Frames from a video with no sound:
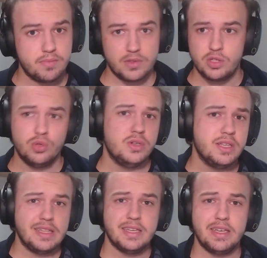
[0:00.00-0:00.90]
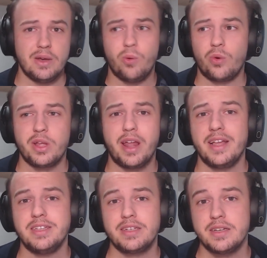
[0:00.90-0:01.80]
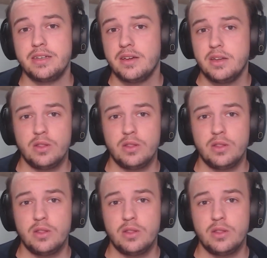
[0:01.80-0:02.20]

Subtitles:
Unity, Unreal Engine,